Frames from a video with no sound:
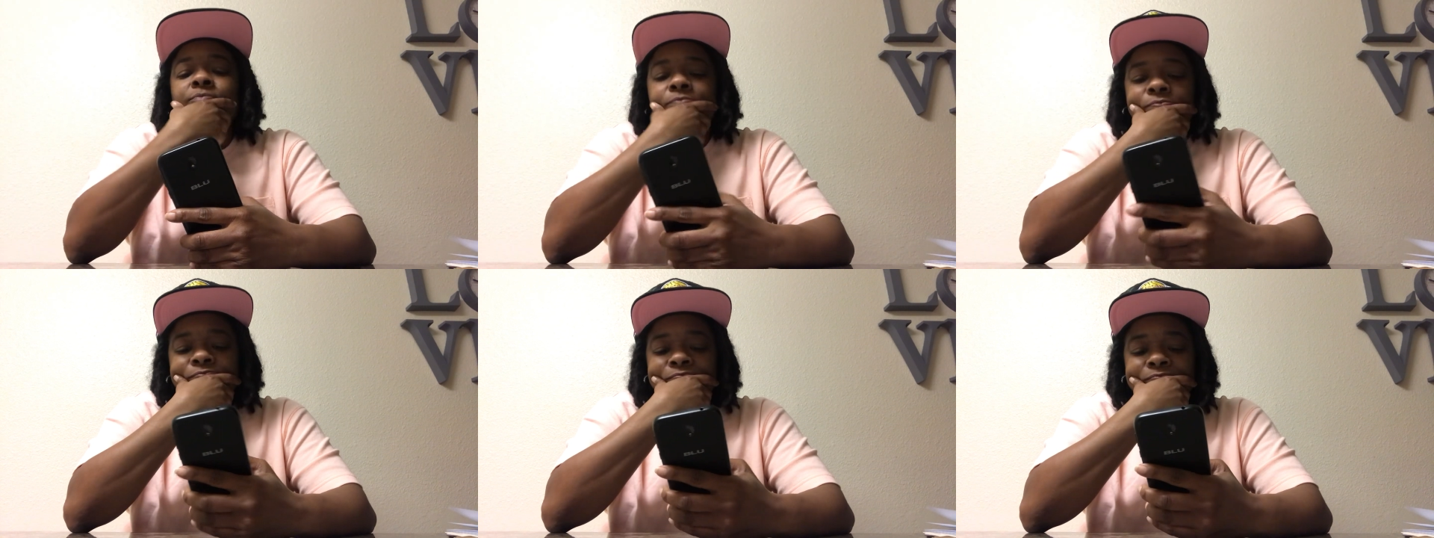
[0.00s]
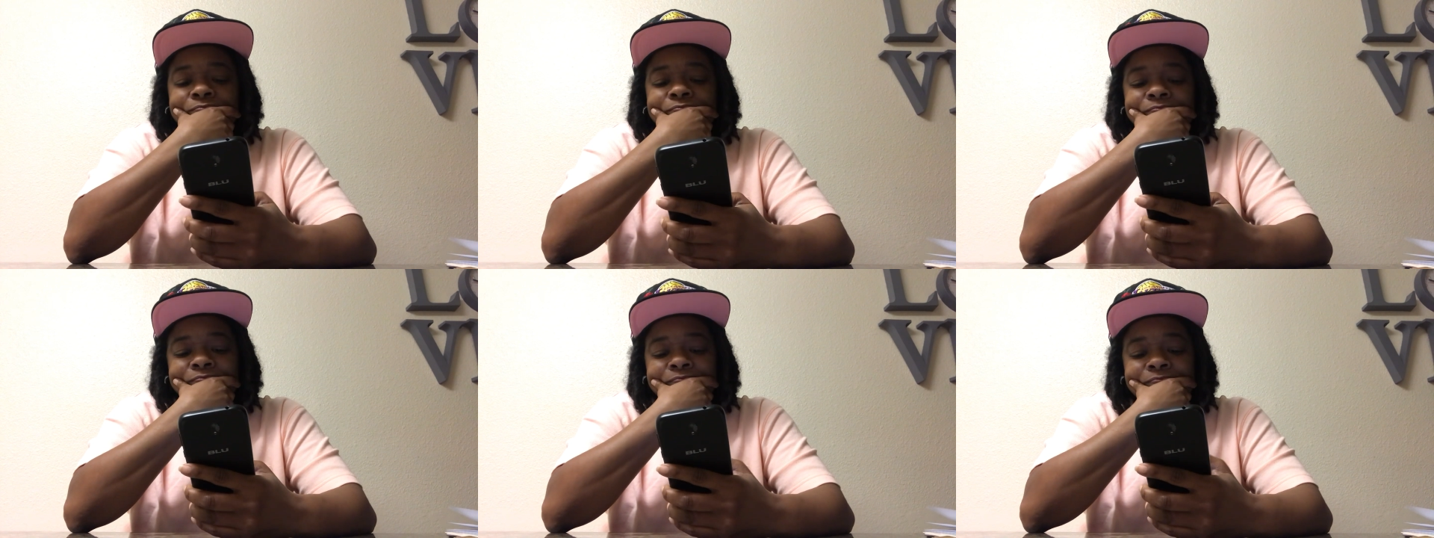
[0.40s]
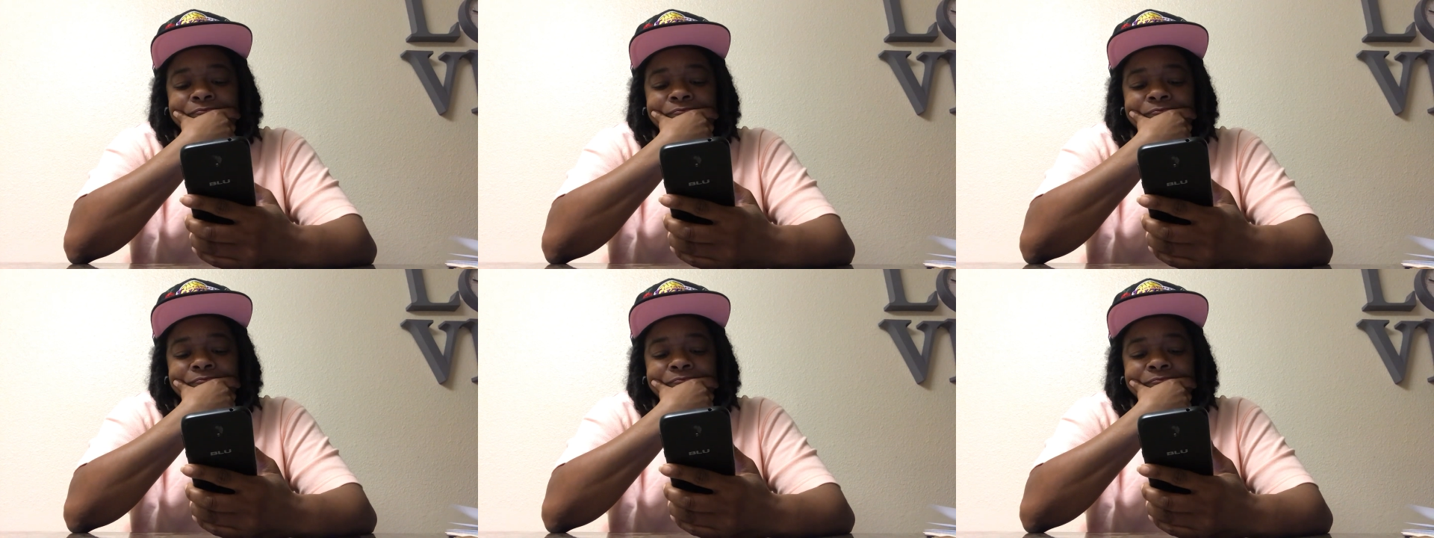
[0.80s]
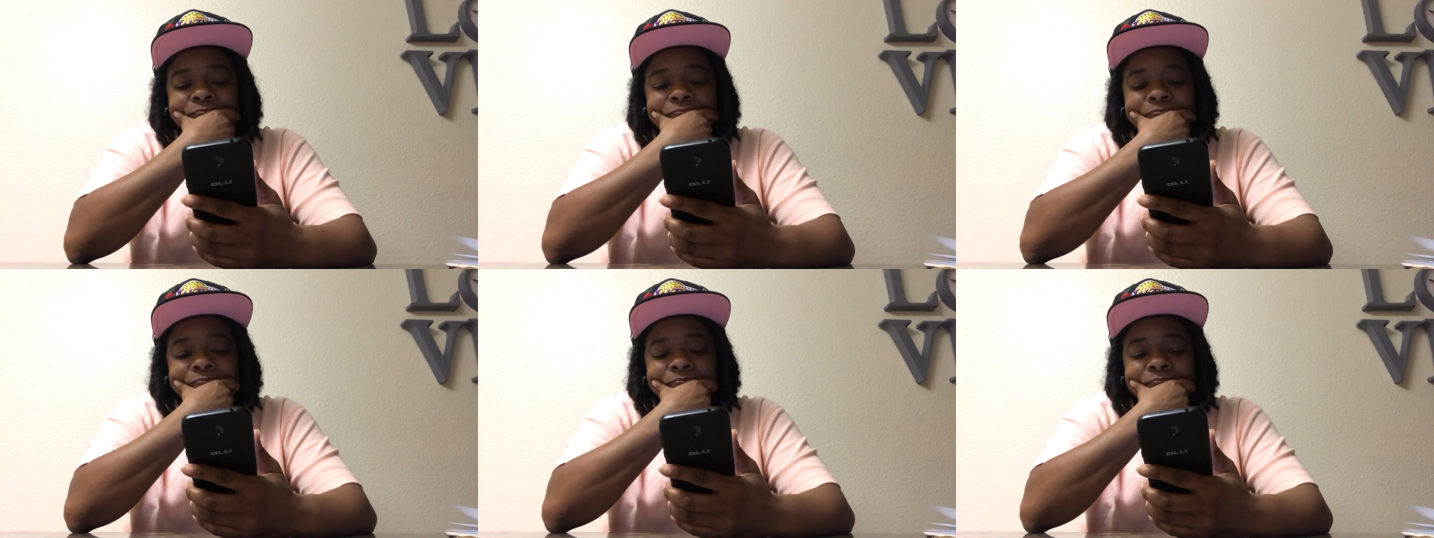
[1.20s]

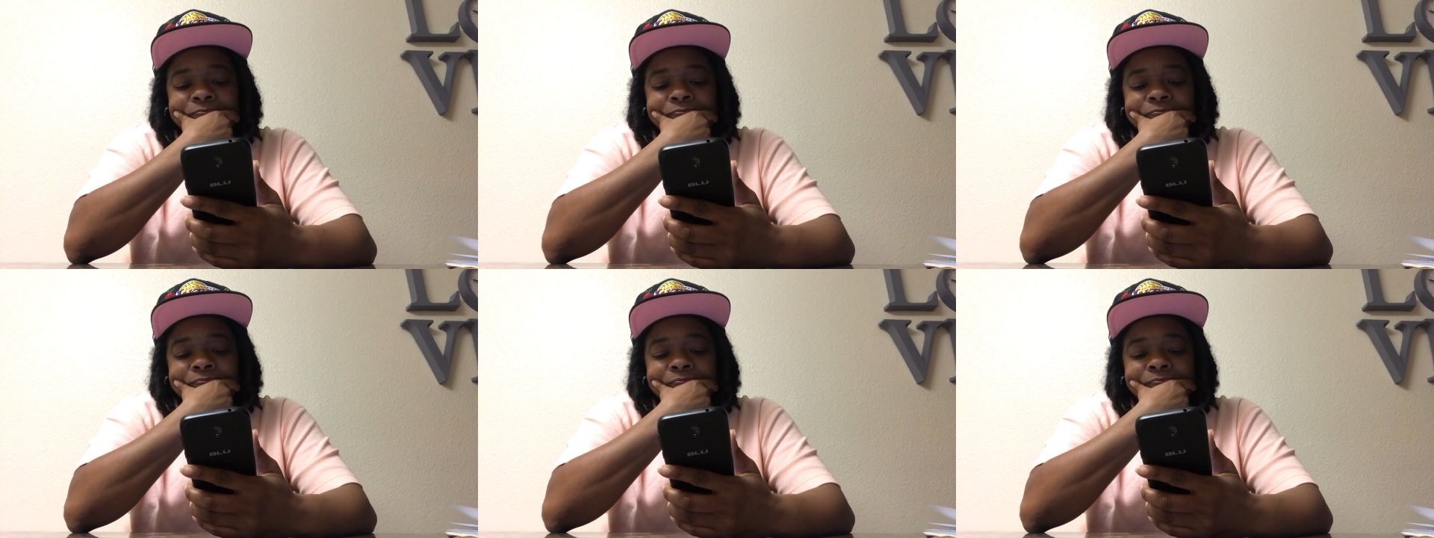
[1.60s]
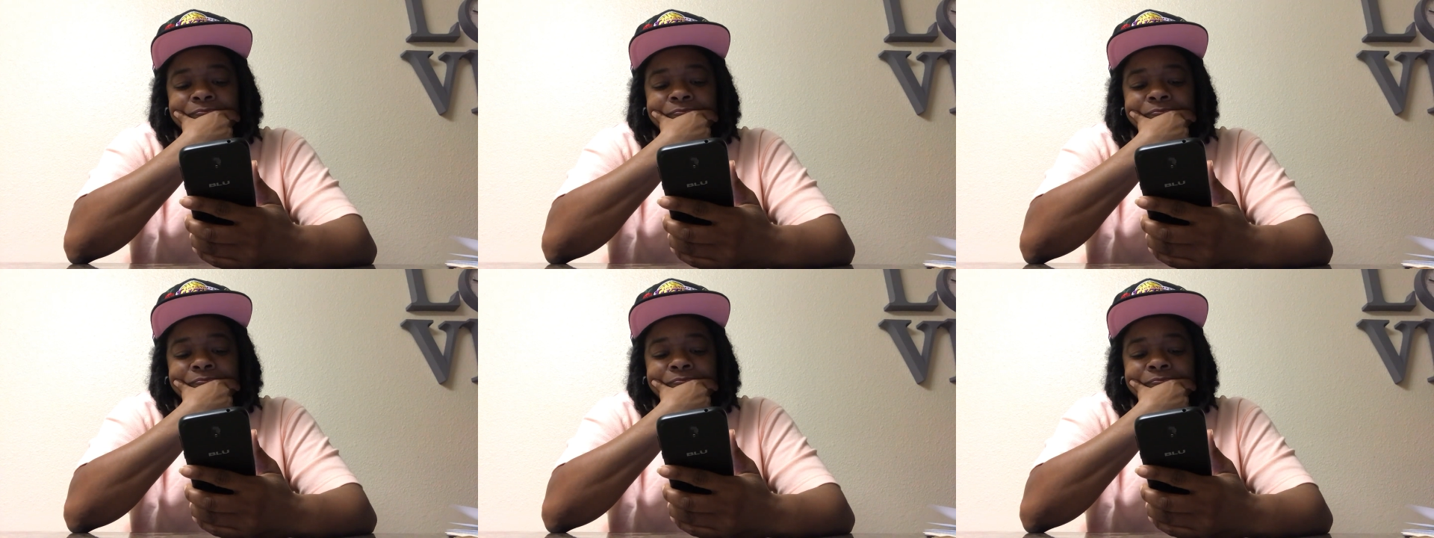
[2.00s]
Nothing is said.